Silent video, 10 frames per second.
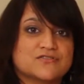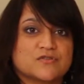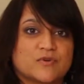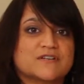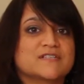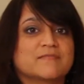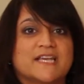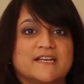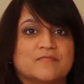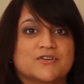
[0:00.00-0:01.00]
So what are some
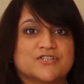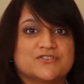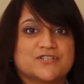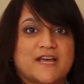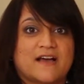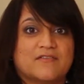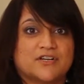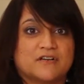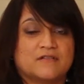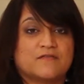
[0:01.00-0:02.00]
key numbers you should have on
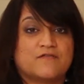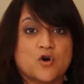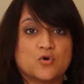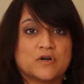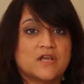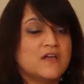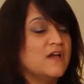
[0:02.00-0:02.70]
your phone